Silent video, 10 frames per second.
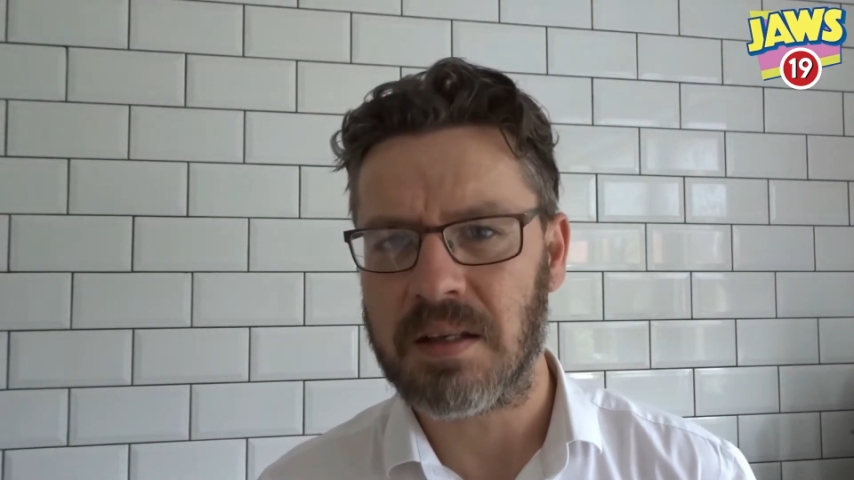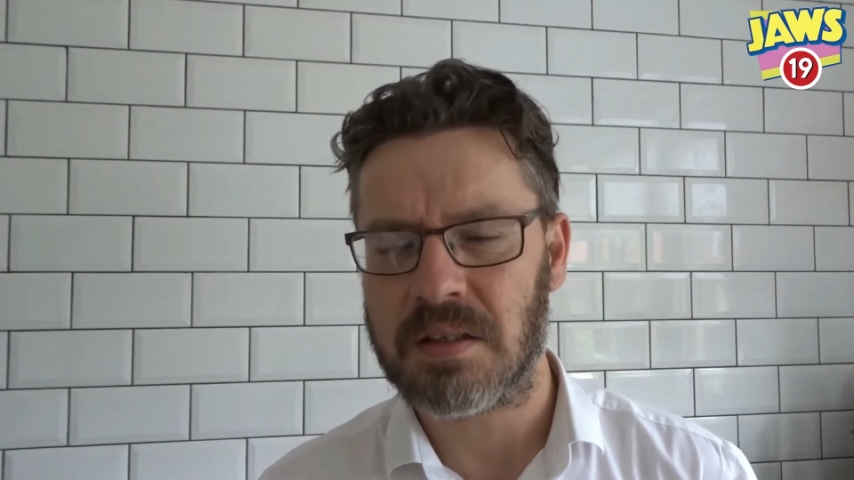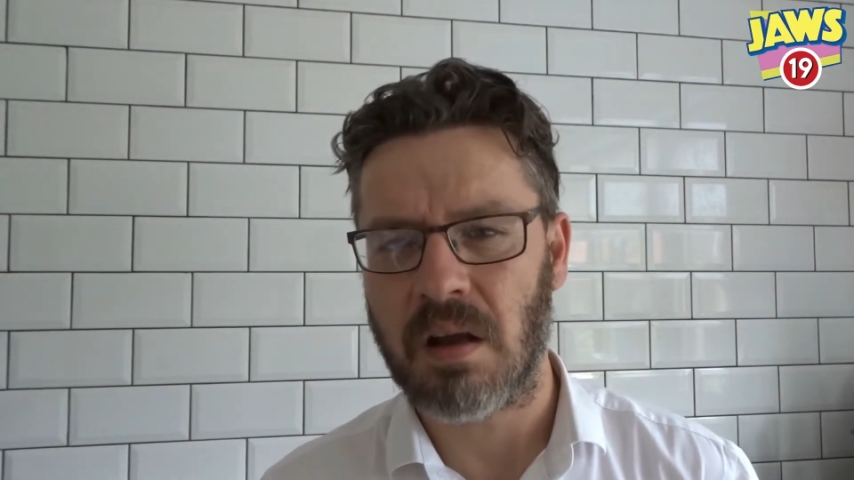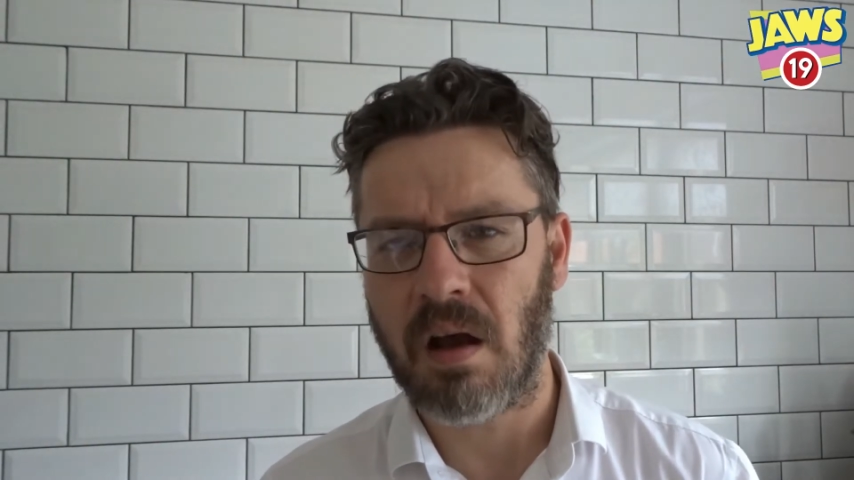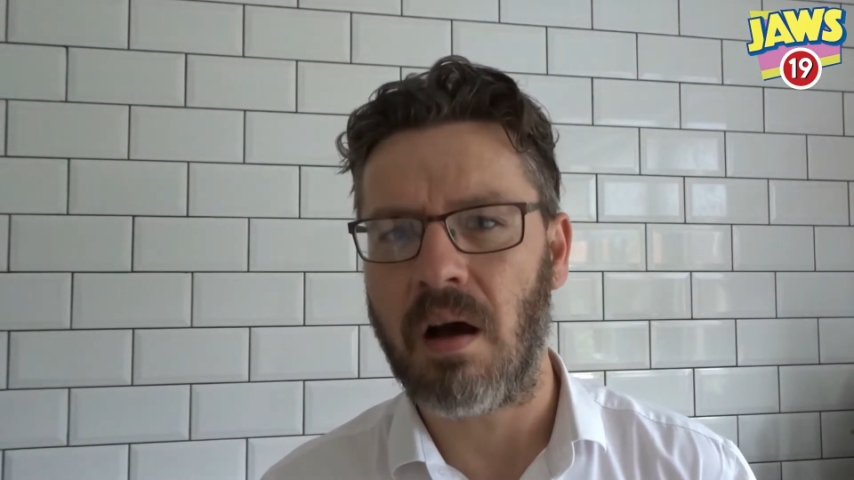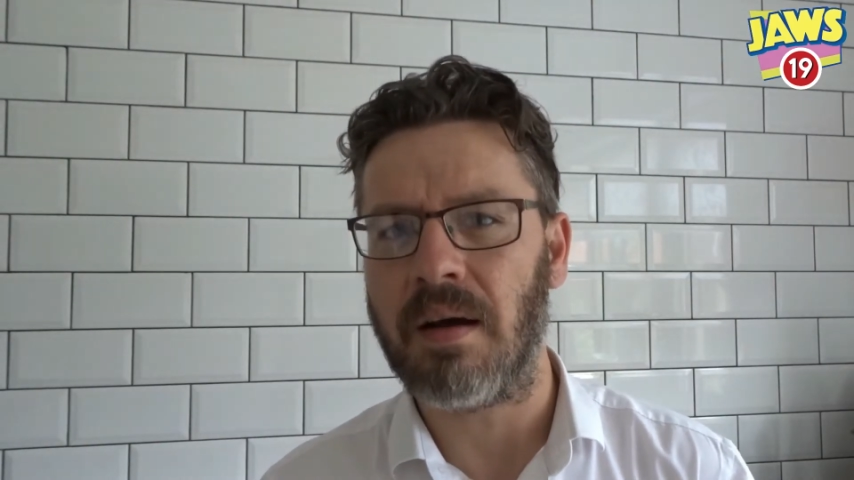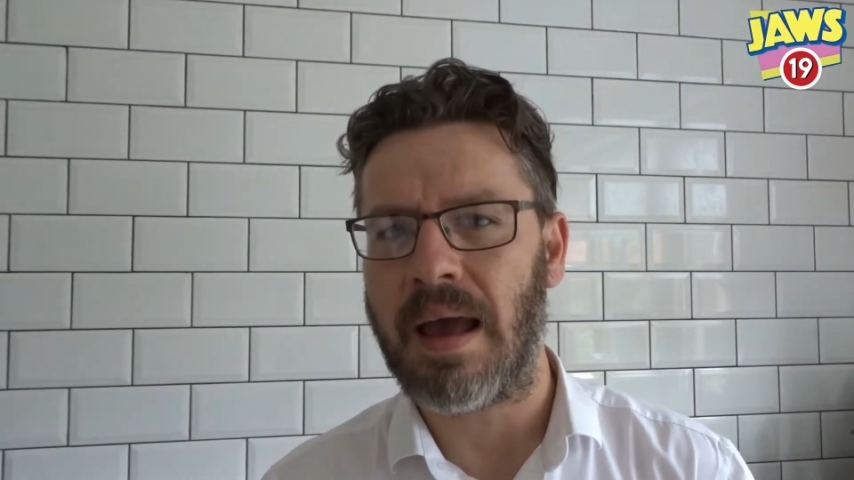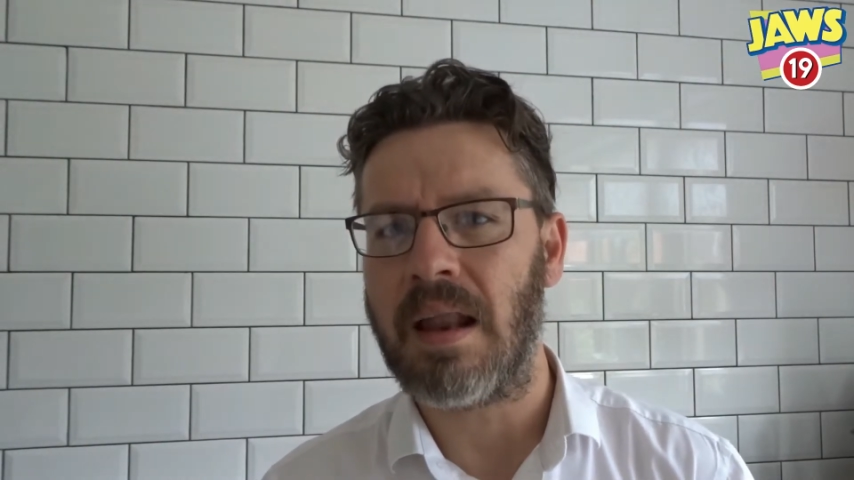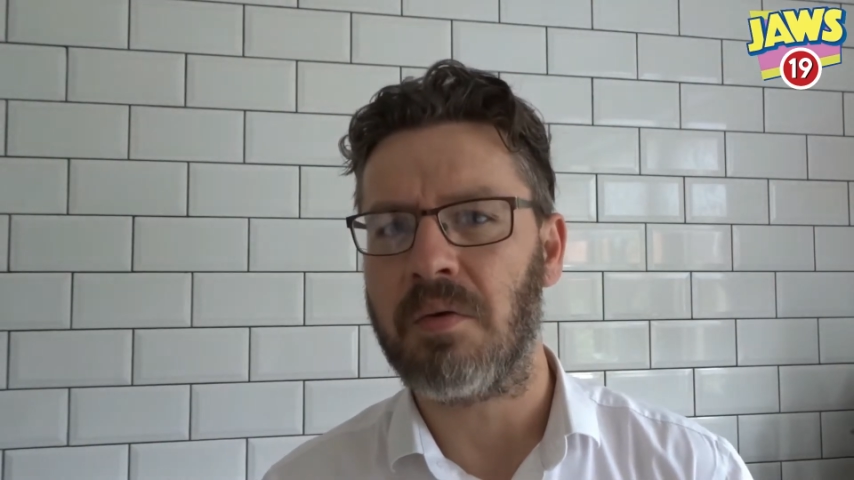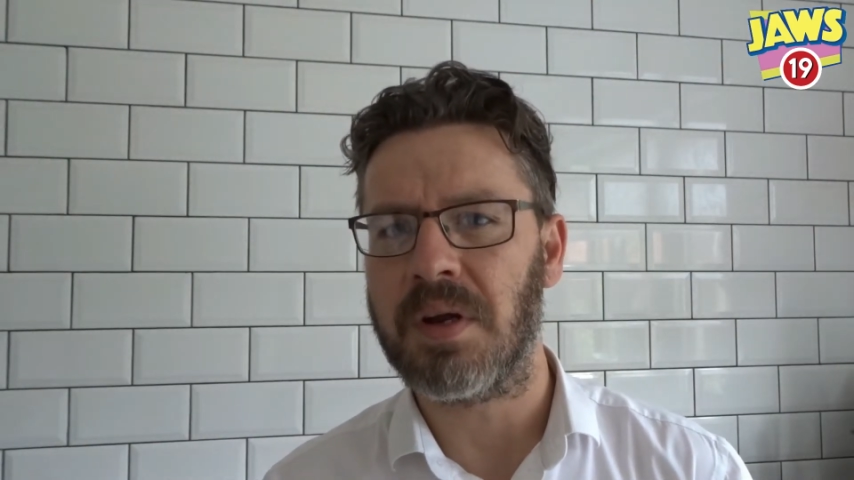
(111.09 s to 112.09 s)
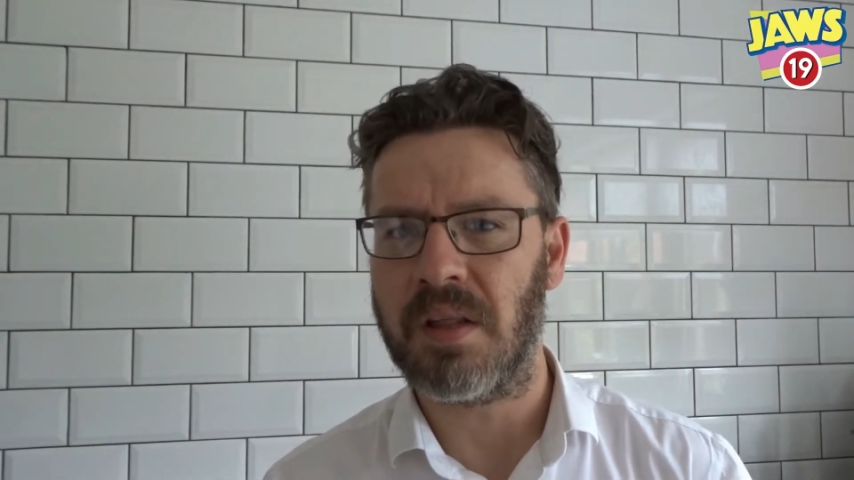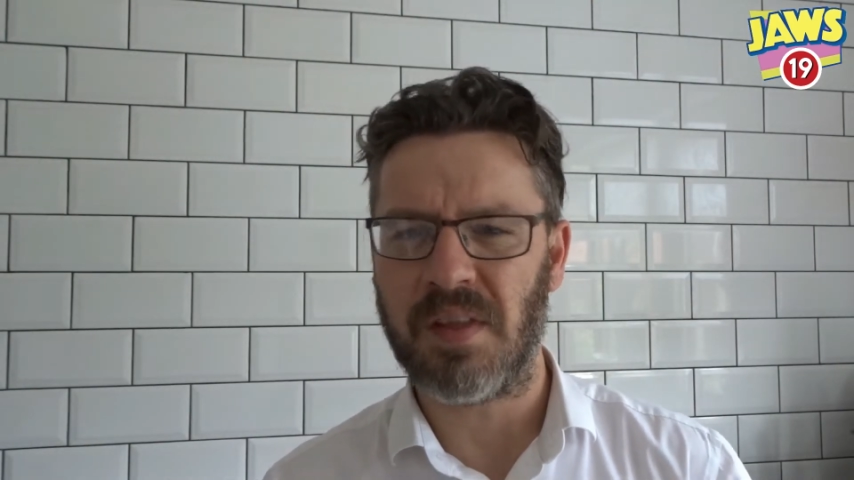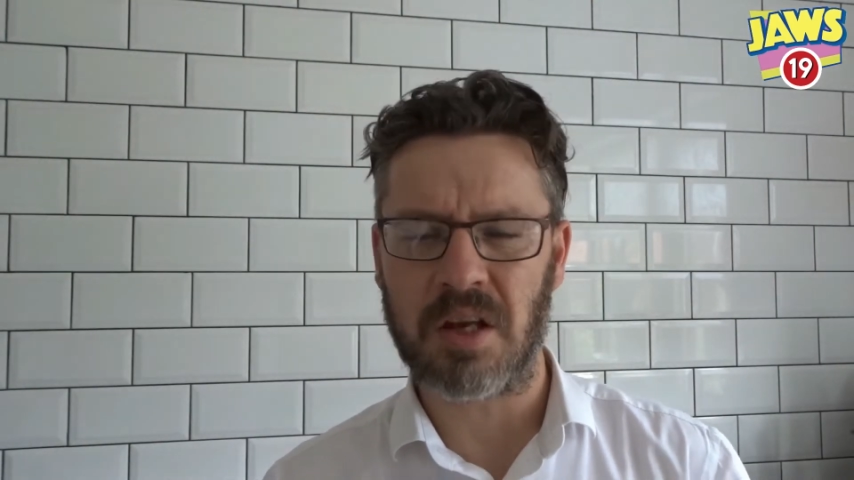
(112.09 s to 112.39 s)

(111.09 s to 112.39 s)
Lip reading: as an art gallery and the